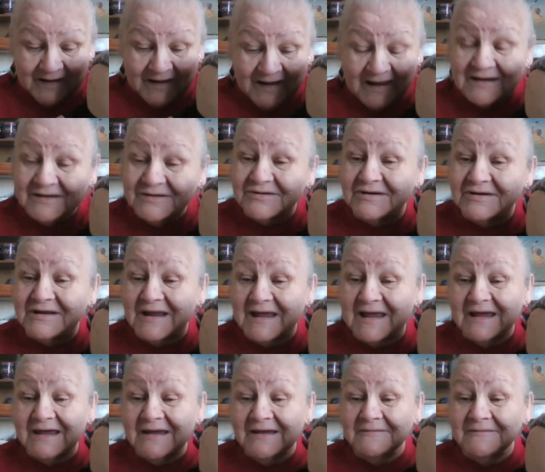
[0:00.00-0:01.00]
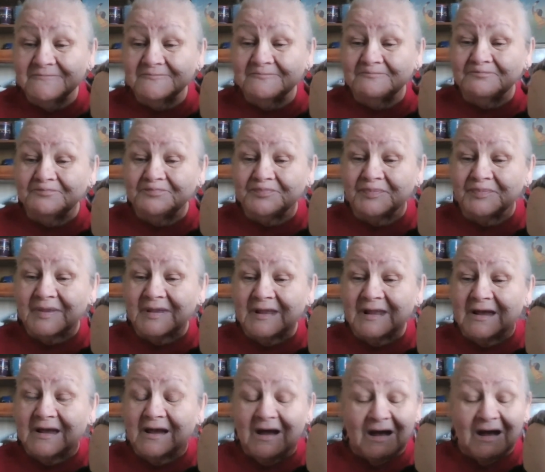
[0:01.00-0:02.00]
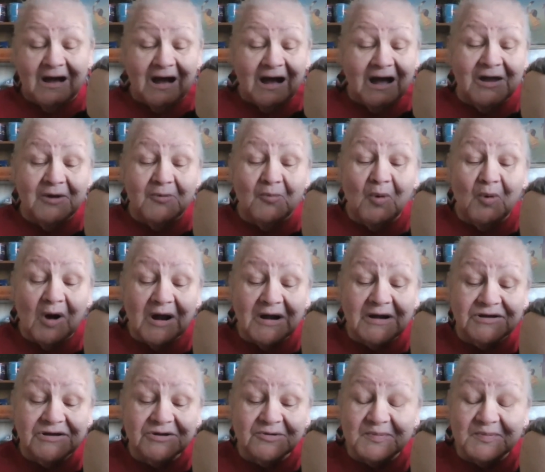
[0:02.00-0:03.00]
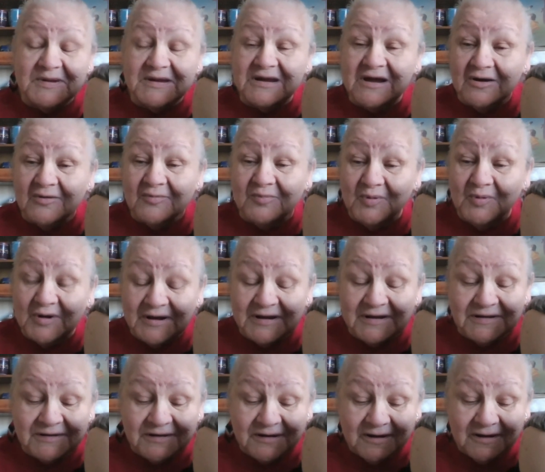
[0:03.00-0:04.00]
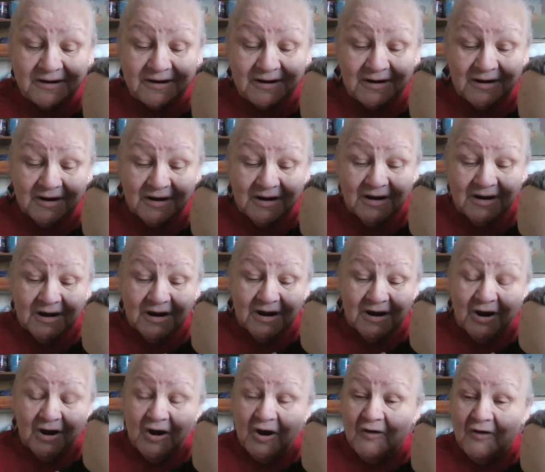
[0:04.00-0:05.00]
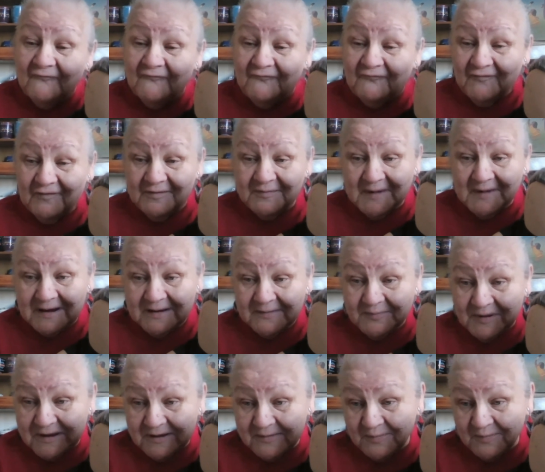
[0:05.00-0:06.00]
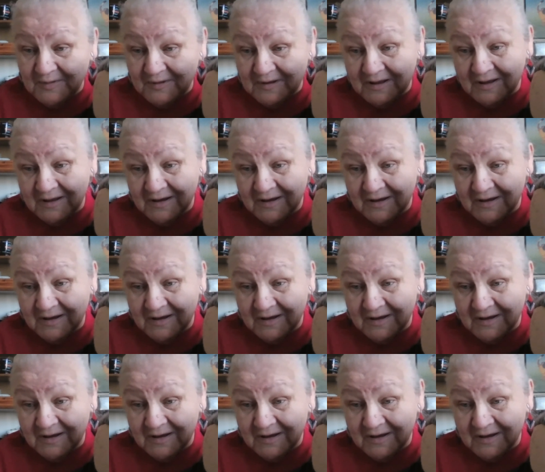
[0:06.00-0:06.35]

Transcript: And today, I want to be a voice for my people.